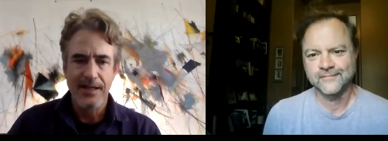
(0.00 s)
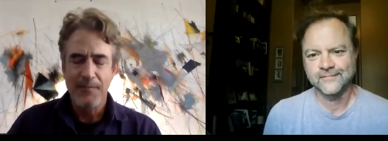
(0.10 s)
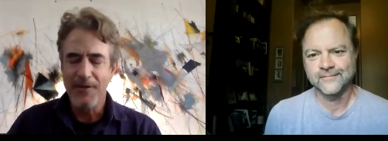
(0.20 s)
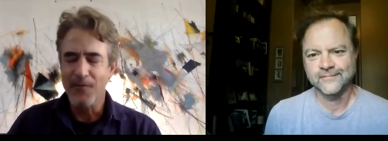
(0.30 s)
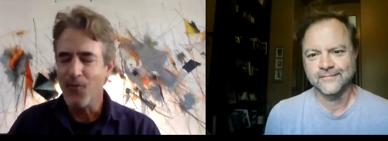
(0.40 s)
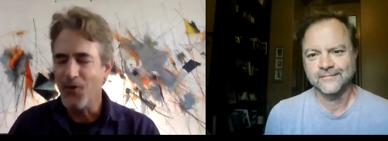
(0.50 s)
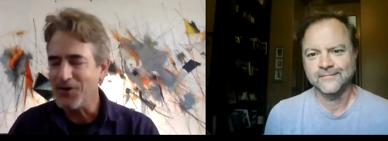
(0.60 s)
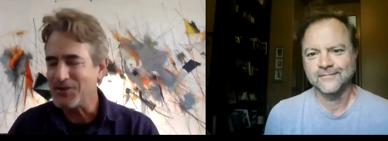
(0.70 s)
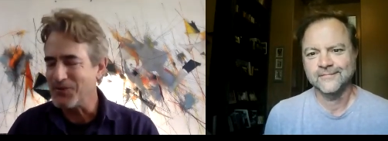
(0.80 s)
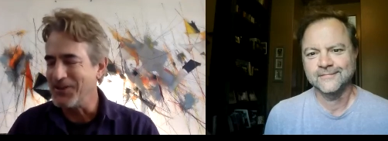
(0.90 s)
Speaker 1: My
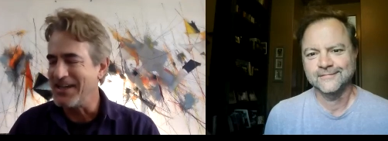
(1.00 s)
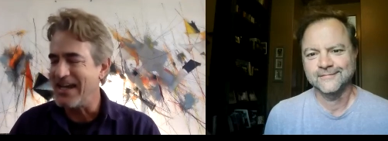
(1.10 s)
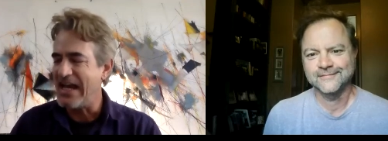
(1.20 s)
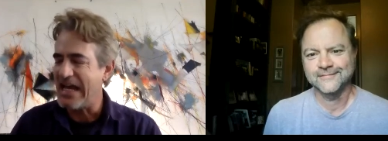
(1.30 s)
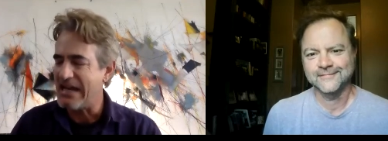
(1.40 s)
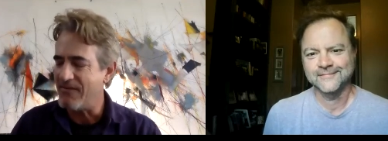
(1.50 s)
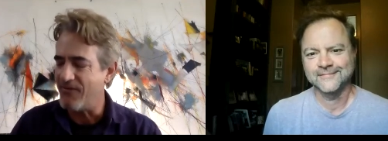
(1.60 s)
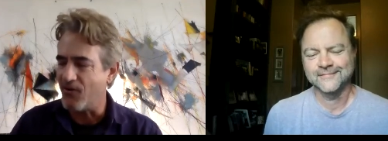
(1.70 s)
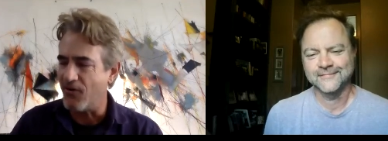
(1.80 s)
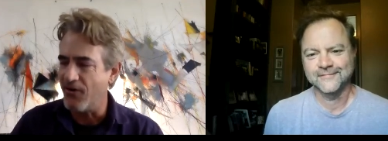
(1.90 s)
worst one
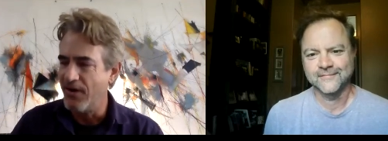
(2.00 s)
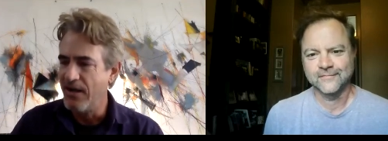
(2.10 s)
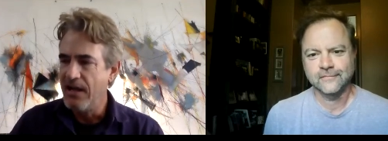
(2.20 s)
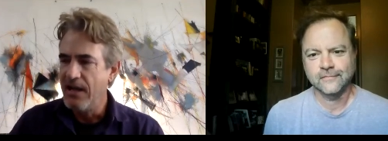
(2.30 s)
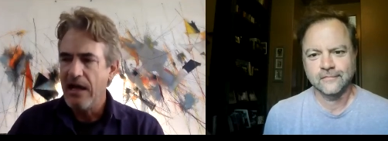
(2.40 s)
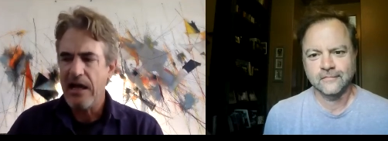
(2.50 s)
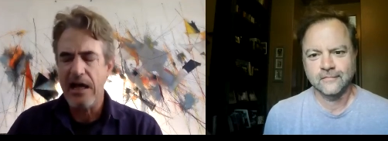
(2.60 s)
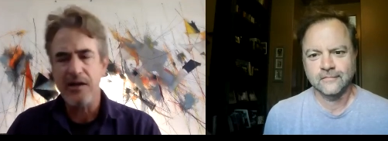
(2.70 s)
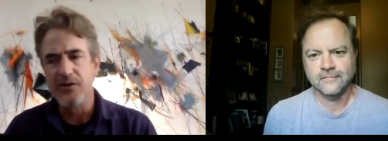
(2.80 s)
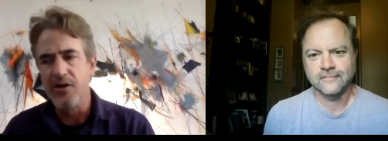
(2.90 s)
ever.
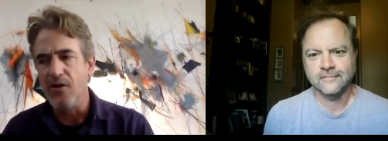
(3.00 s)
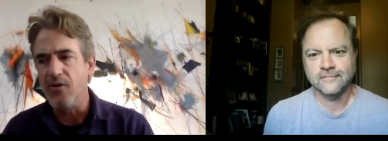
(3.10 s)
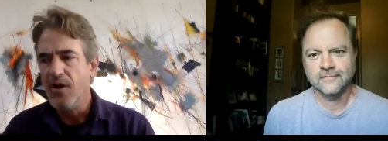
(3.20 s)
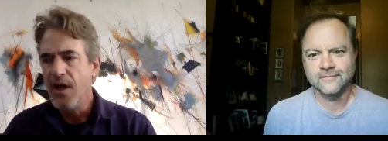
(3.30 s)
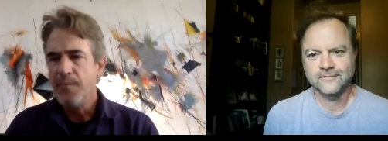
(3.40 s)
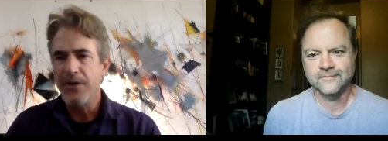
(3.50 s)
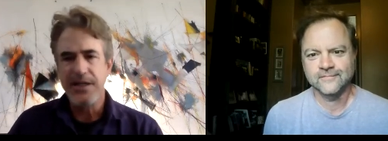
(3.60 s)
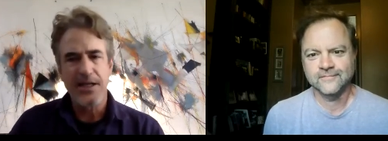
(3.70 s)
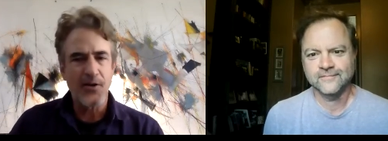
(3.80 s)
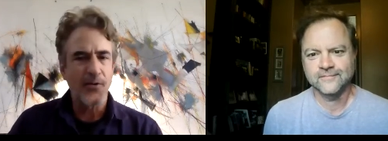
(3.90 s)
I don't know. But
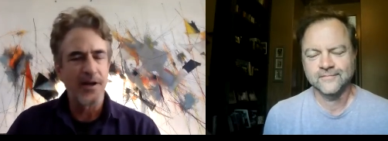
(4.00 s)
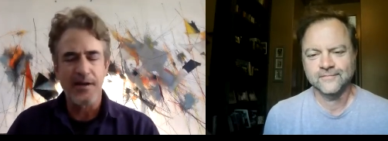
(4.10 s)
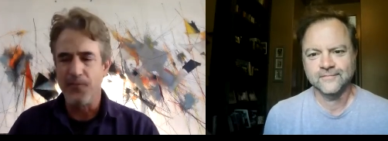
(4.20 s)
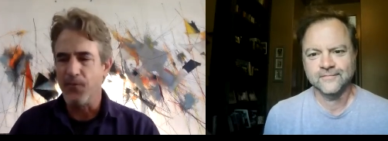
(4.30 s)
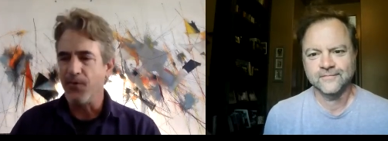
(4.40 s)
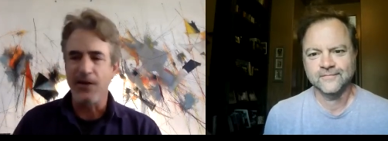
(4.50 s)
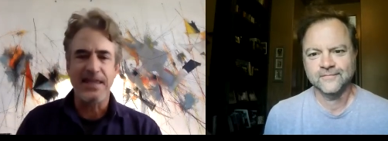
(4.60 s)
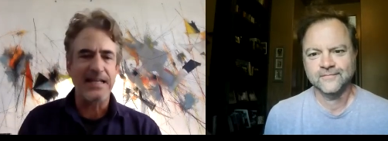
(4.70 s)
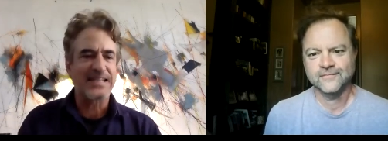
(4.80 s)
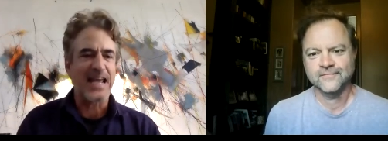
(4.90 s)
you know what, what
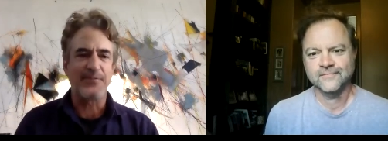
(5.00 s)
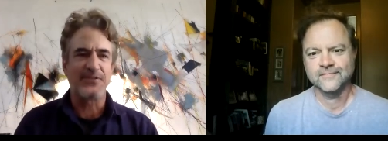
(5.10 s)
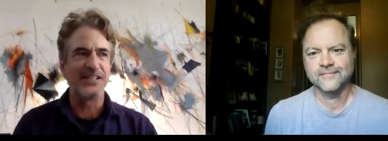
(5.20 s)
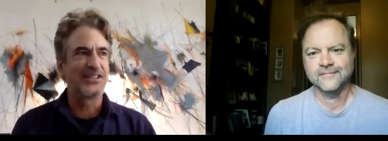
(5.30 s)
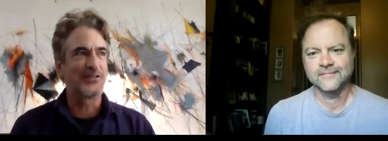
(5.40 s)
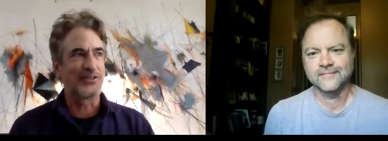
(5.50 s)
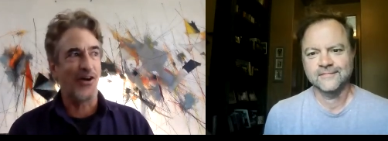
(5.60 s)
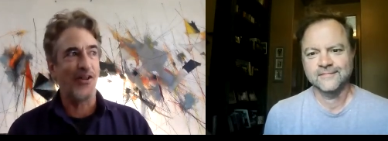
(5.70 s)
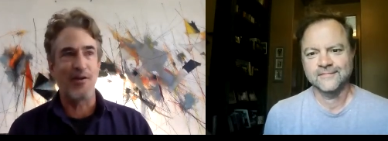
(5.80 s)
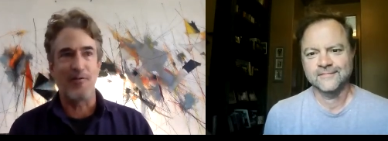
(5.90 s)
that taps into is
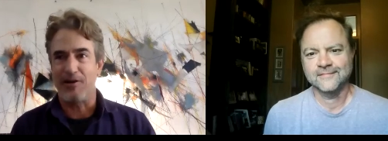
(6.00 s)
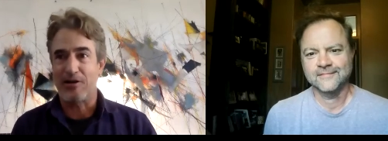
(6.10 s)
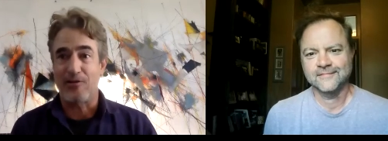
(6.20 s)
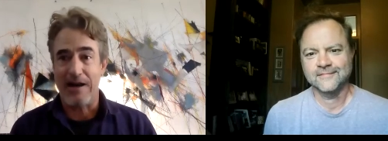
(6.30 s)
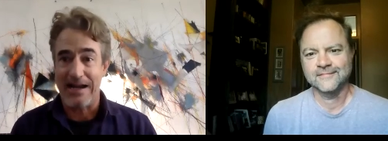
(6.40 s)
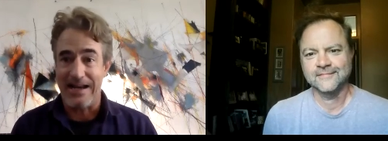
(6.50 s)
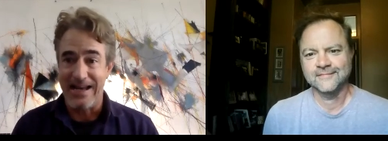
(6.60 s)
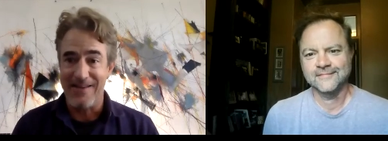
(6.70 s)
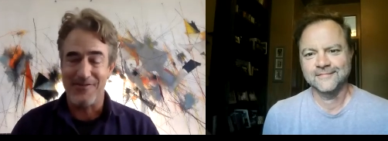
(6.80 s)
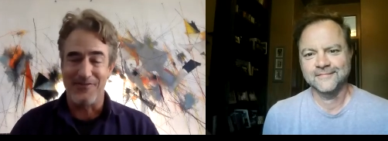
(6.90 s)
all that regret I
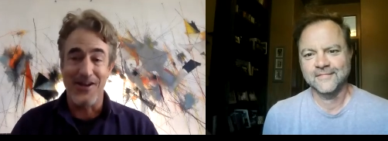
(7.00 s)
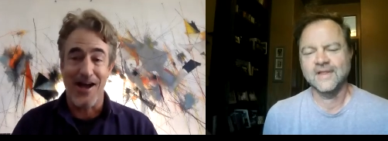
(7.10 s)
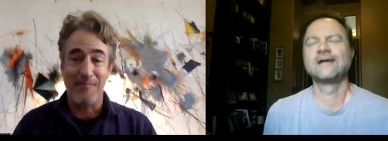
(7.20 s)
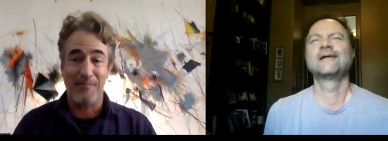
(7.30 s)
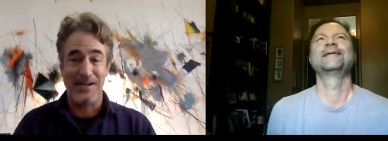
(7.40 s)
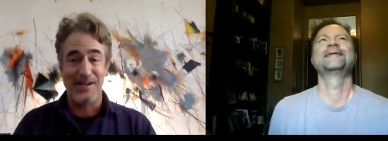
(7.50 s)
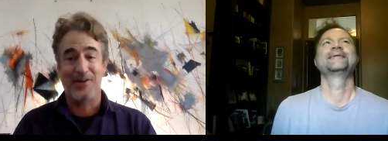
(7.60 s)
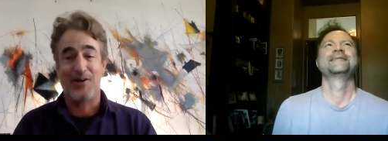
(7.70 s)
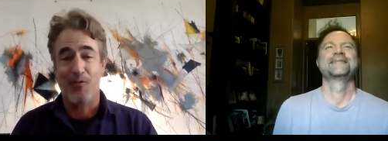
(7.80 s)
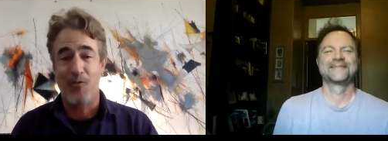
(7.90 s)
have of not
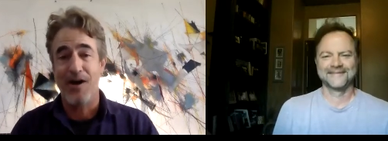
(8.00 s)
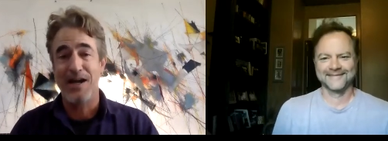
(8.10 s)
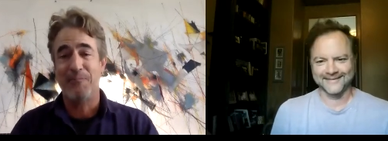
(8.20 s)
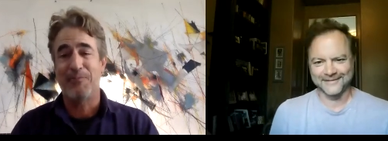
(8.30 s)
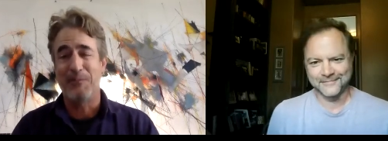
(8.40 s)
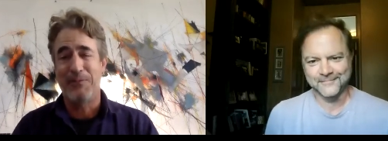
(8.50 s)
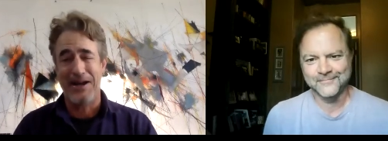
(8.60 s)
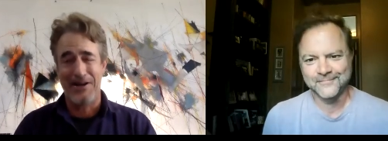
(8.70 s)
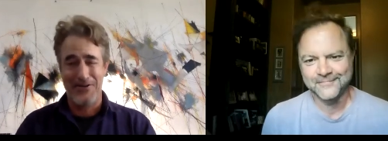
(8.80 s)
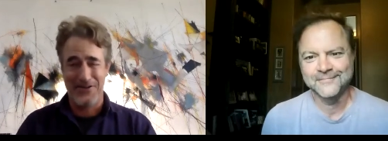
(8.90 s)
being quite
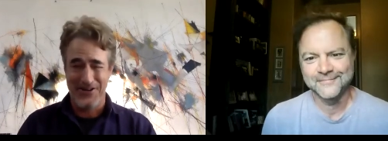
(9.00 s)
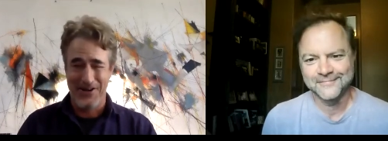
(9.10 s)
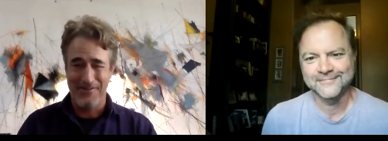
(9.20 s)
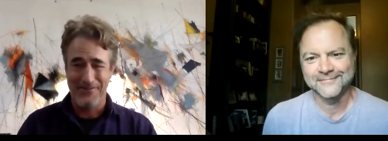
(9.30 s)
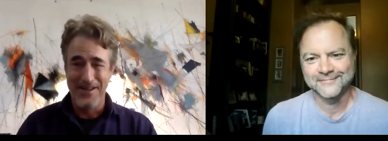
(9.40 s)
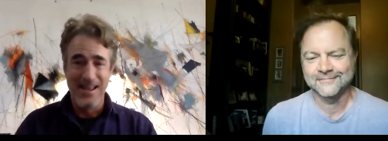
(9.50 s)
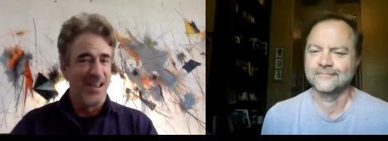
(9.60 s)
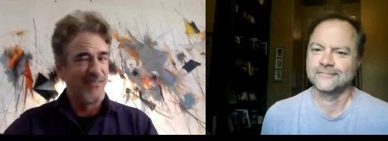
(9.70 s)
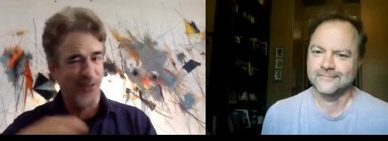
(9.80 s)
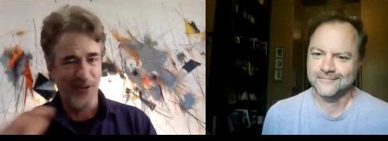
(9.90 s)
prepared enough
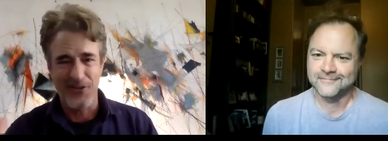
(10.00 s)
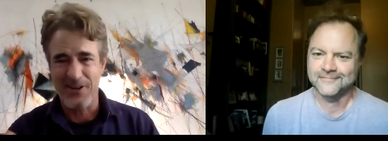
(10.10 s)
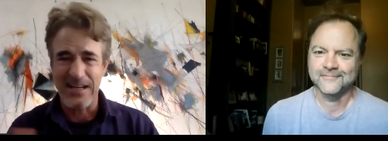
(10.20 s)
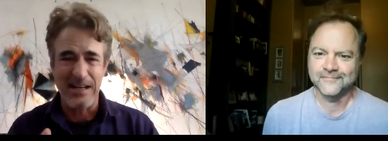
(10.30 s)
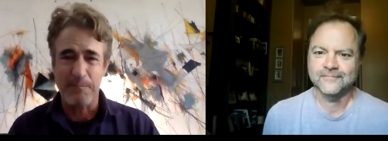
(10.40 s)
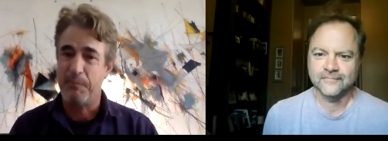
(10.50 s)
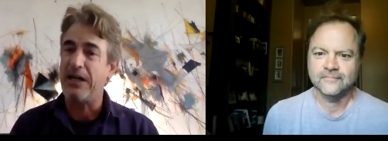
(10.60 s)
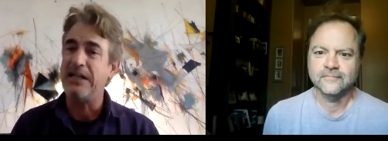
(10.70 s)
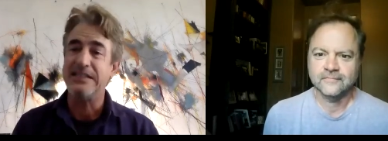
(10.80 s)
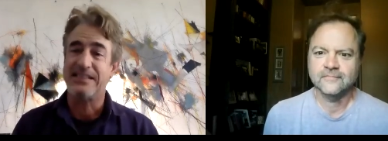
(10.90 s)
for a
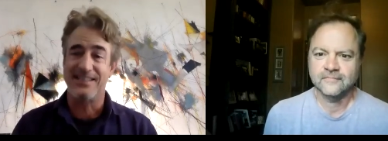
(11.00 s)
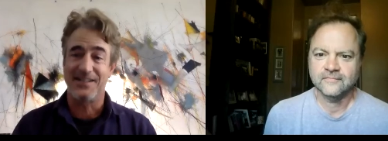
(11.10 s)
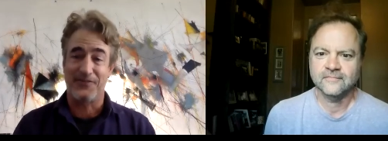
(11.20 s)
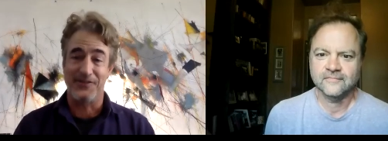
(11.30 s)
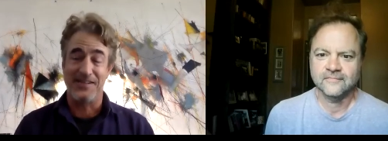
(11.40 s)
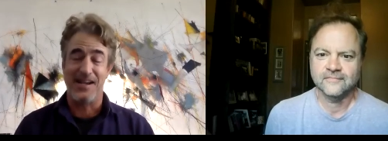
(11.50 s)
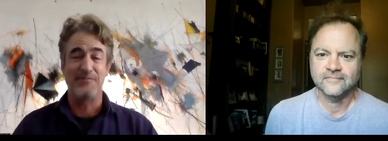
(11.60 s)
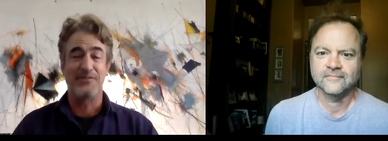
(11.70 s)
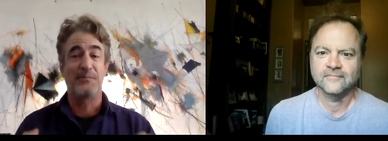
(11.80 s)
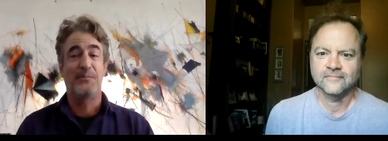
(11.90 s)
bunch of different
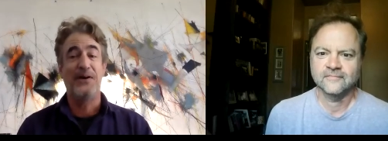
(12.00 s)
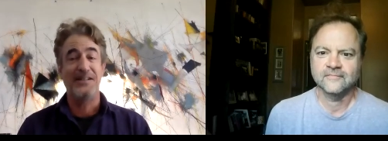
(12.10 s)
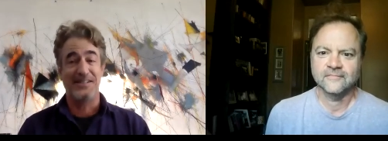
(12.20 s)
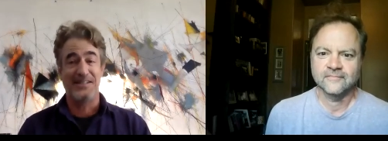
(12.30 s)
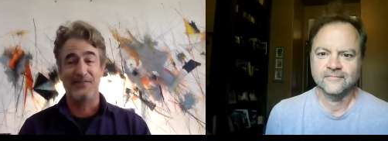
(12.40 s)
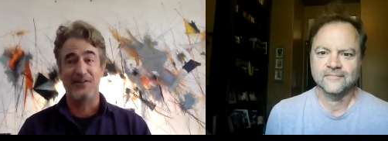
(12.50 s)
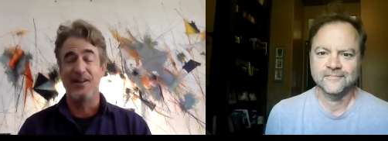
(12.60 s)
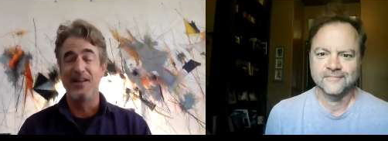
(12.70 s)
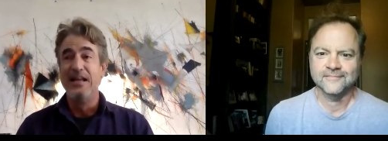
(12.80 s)
times, a bunch of different.